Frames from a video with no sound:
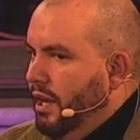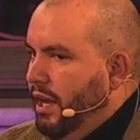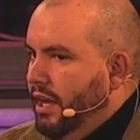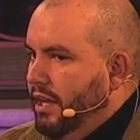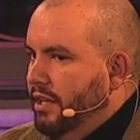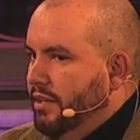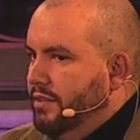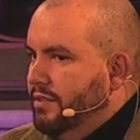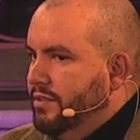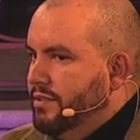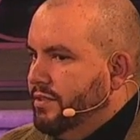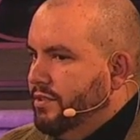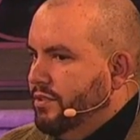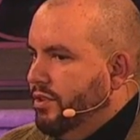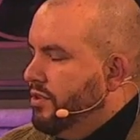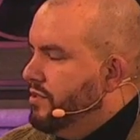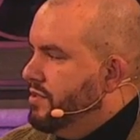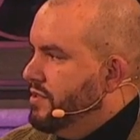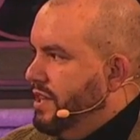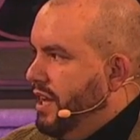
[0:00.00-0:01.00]
And
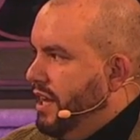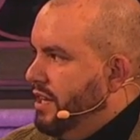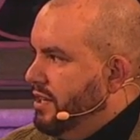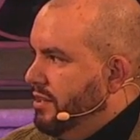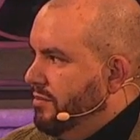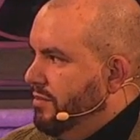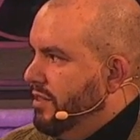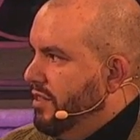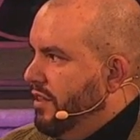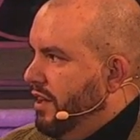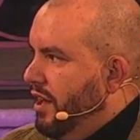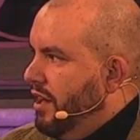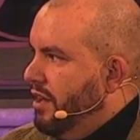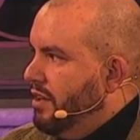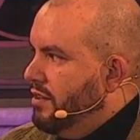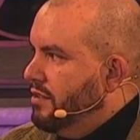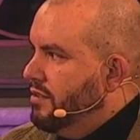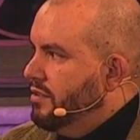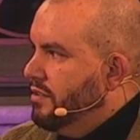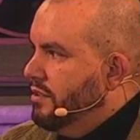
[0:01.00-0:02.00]
not standing with
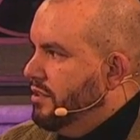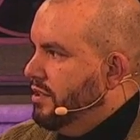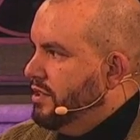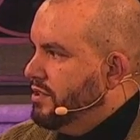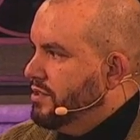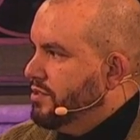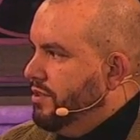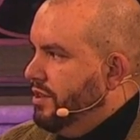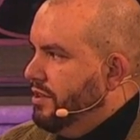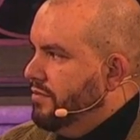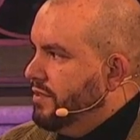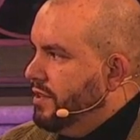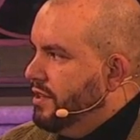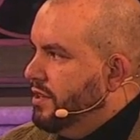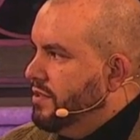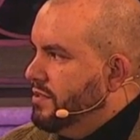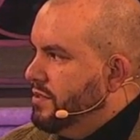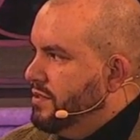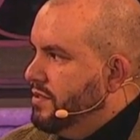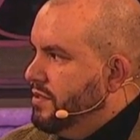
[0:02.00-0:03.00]
that yeah. is
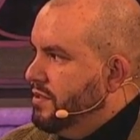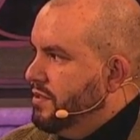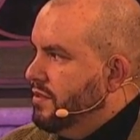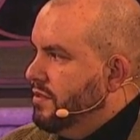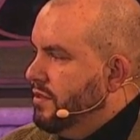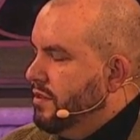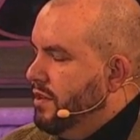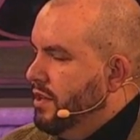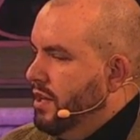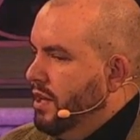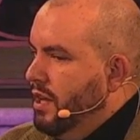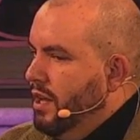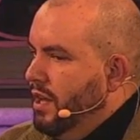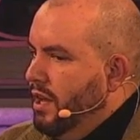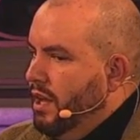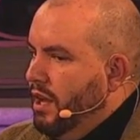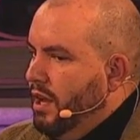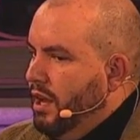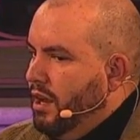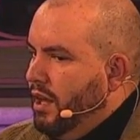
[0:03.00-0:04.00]
grievous. Yeah.
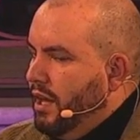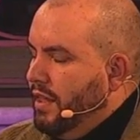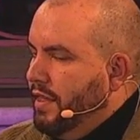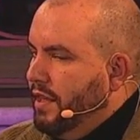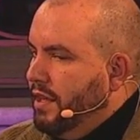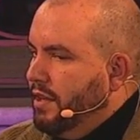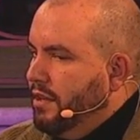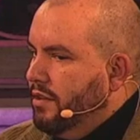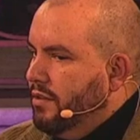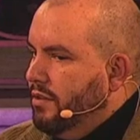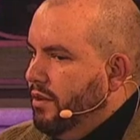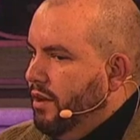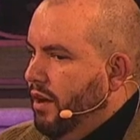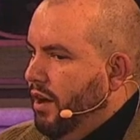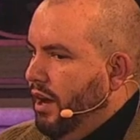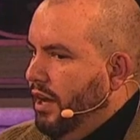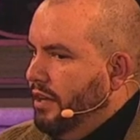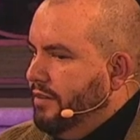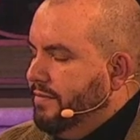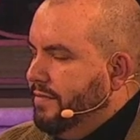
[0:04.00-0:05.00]
And I think
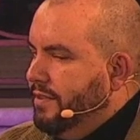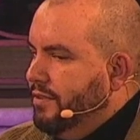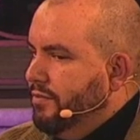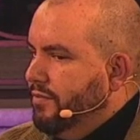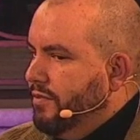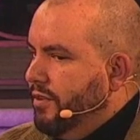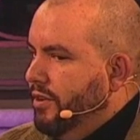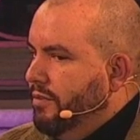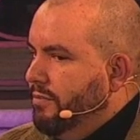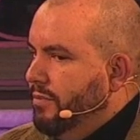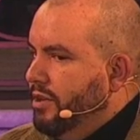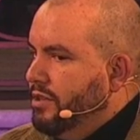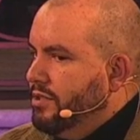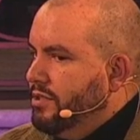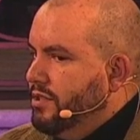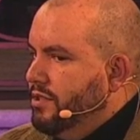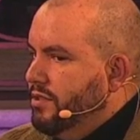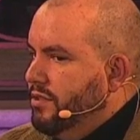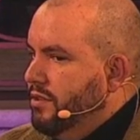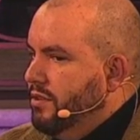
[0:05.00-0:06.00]
I feel very
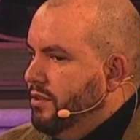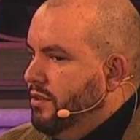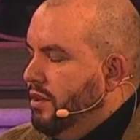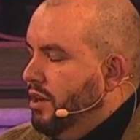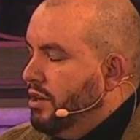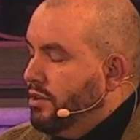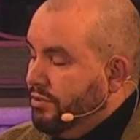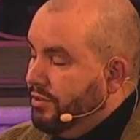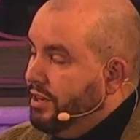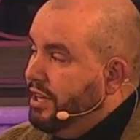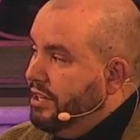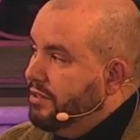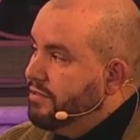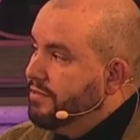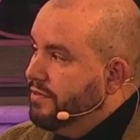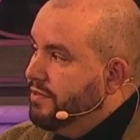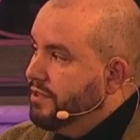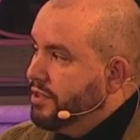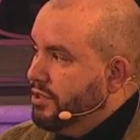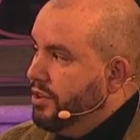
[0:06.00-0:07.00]
much a grief
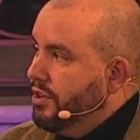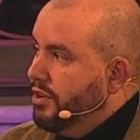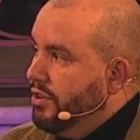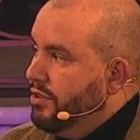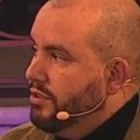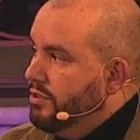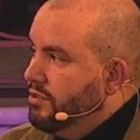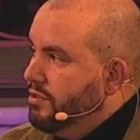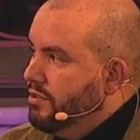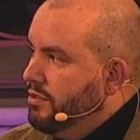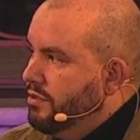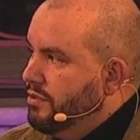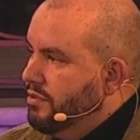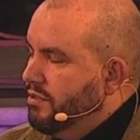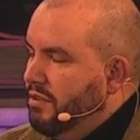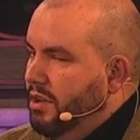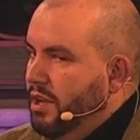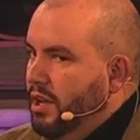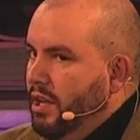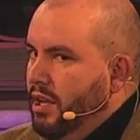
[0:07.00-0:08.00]
for God. Yeah.
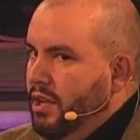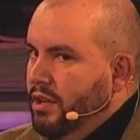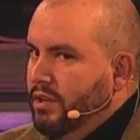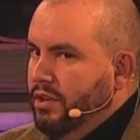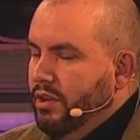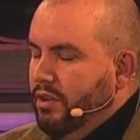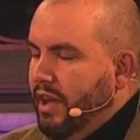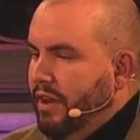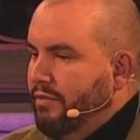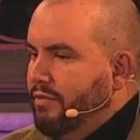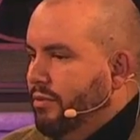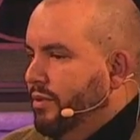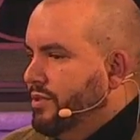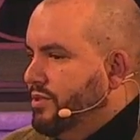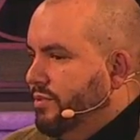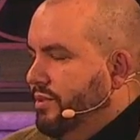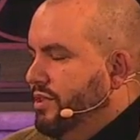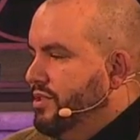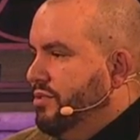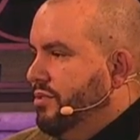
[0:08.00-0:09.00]
You know,
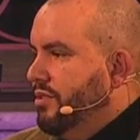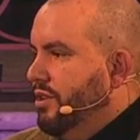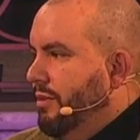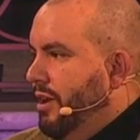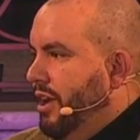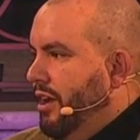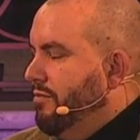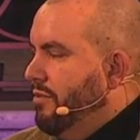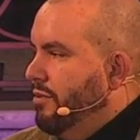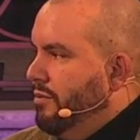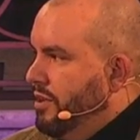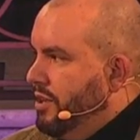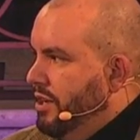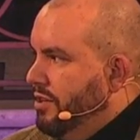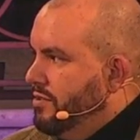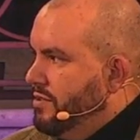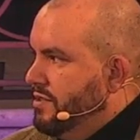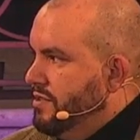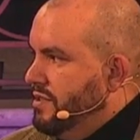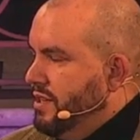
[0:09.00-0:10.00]
everyone's always talking about everyone
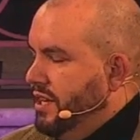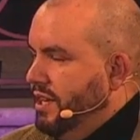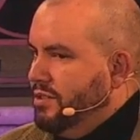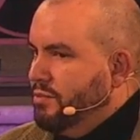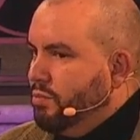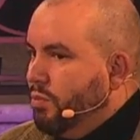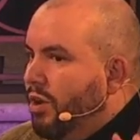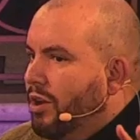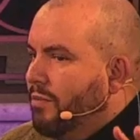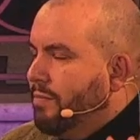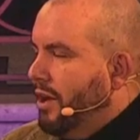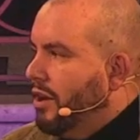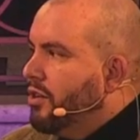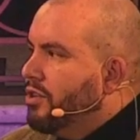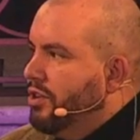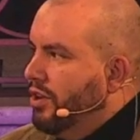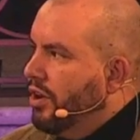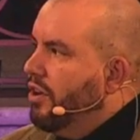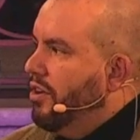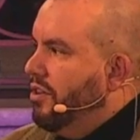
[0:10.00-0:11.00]
else's needs. What about
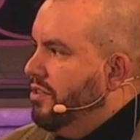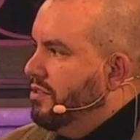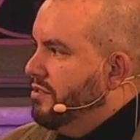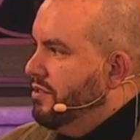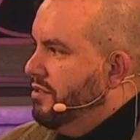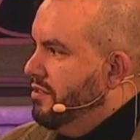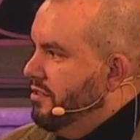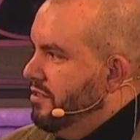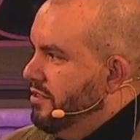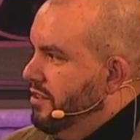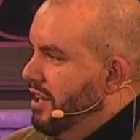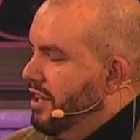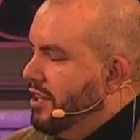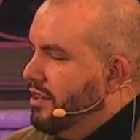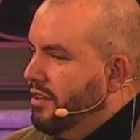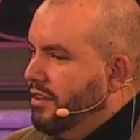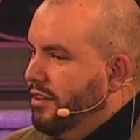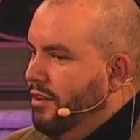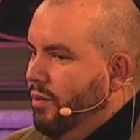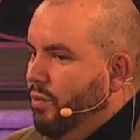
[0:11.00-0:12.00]
God? Yeah.
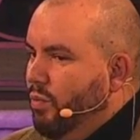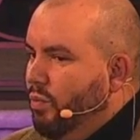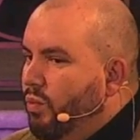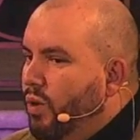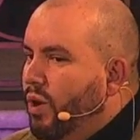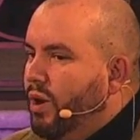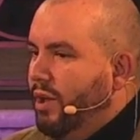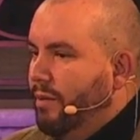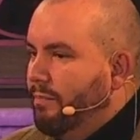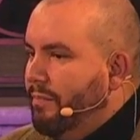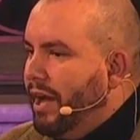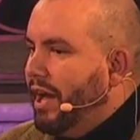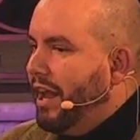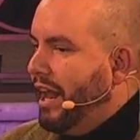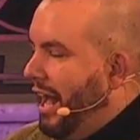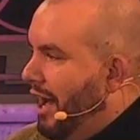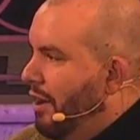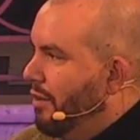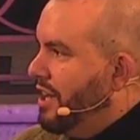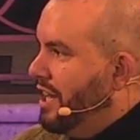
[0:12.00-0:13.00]
Like, what
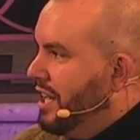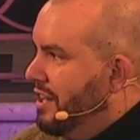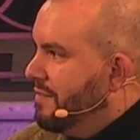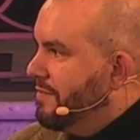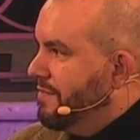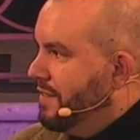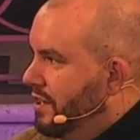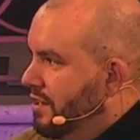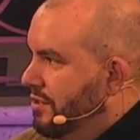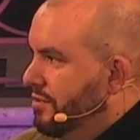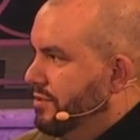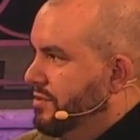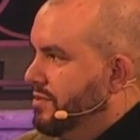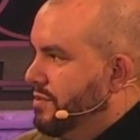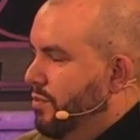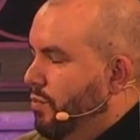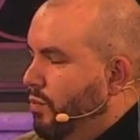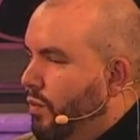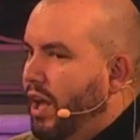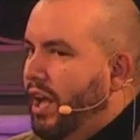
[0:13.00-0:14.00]
about how he
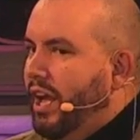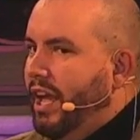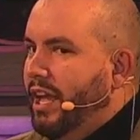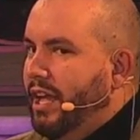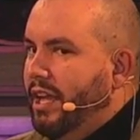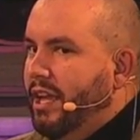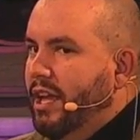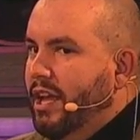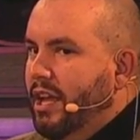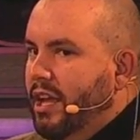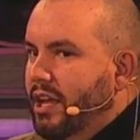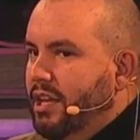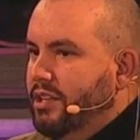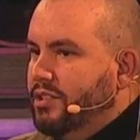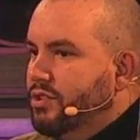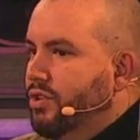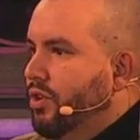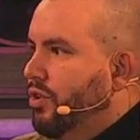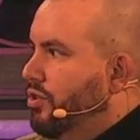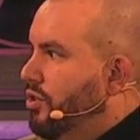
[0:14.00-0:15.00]
feels? Why
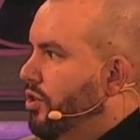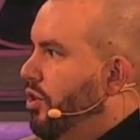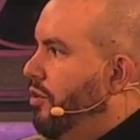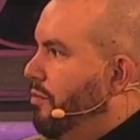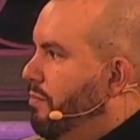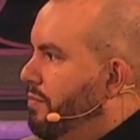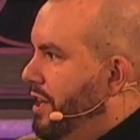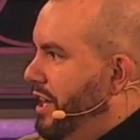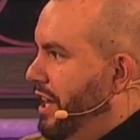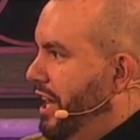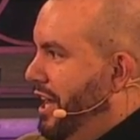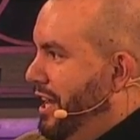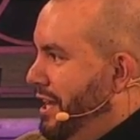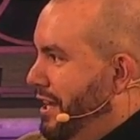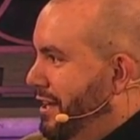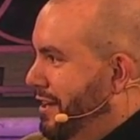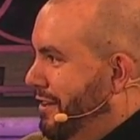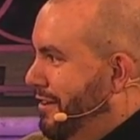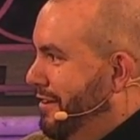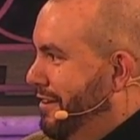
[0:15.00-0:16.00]
is God not being
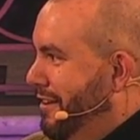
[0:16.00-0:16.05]
yeah.